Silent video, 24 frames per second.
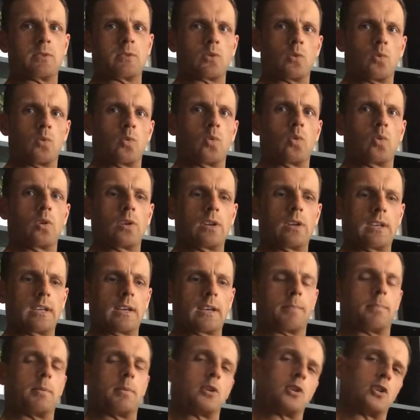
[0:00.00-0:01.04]
as though you're
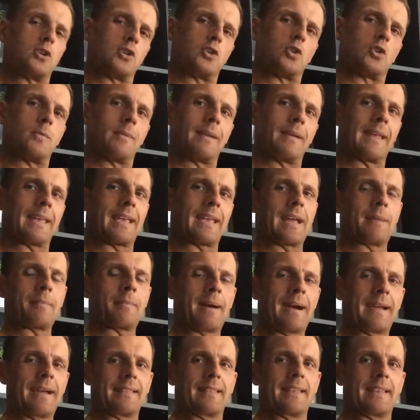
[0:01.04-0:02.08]
pushing too many
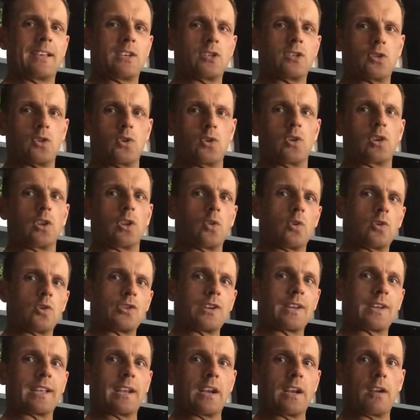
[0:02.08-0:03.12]
carbohydrates through, you're not
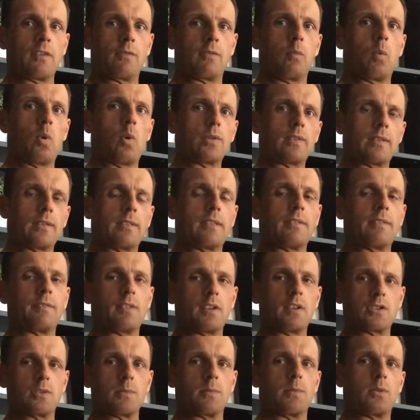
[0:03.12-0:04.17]
drinking enough water to
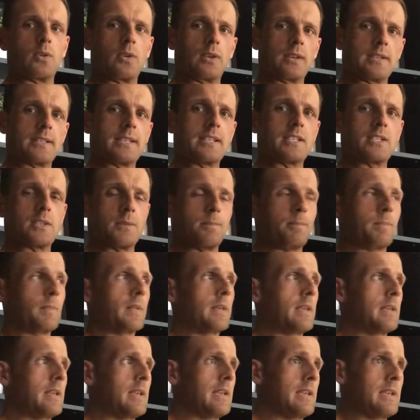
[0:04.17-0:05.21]
flush them through your system,
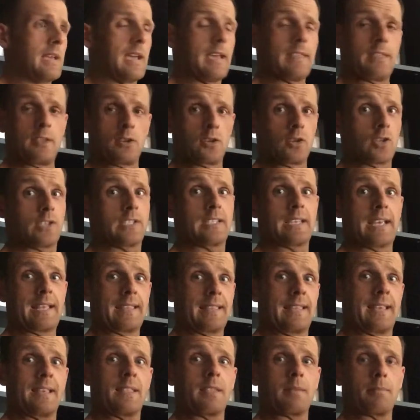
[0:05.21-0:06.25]
and they're just sitting
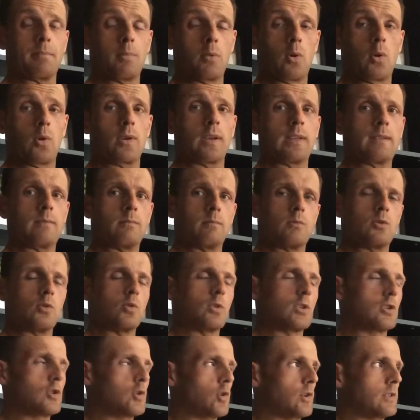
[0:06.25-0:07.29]
there, they're blocking. So
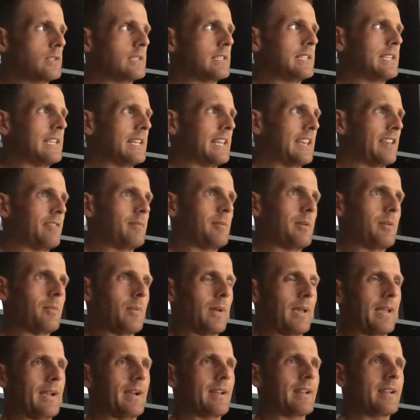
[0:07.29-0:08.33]
the choices he gave me
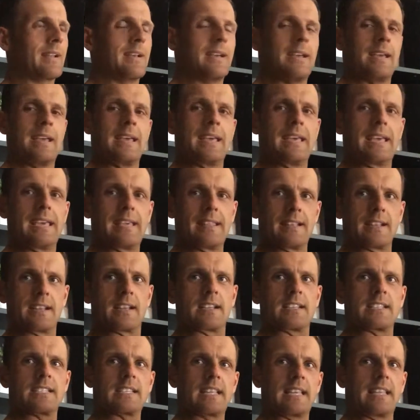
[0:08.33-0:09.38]
were either
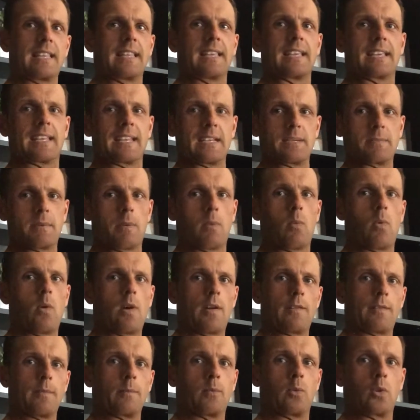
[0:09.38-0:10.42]
slightly increase my water
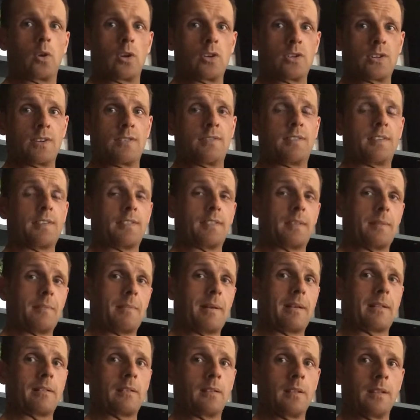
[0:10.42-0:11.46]
from
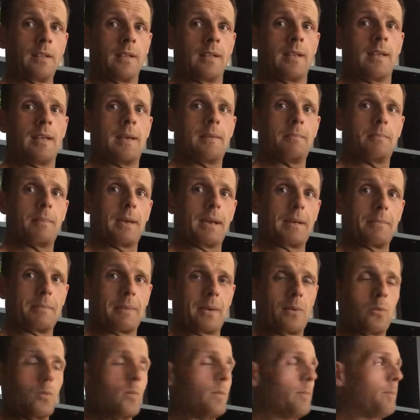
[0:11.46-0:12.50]
250ml per
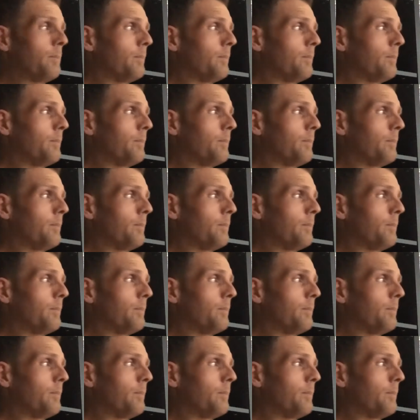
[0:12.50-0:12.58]
meal,